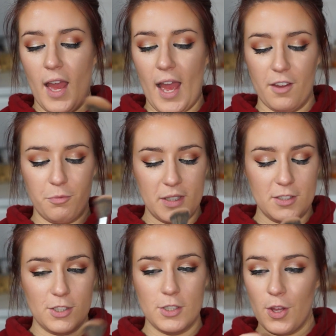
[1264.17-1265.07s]
I've been
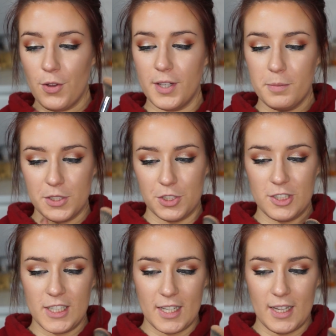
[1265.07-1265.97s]
slowly but
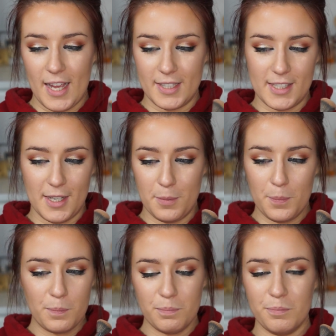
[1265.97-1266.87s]
surely collecting
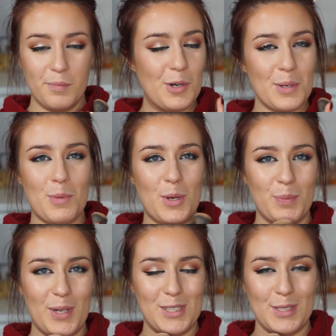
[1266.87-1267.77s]
more and more
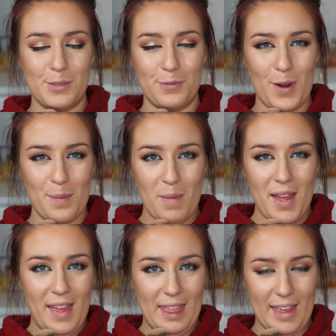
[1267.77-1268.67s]
brushes from
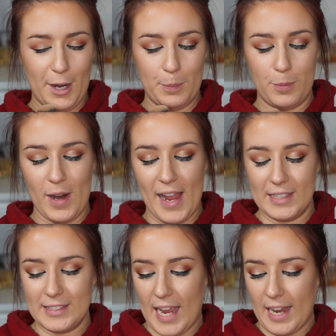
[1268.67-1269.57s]
their
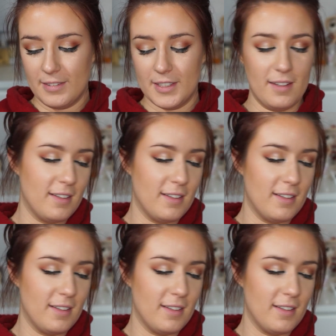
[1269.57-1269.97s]
brand, and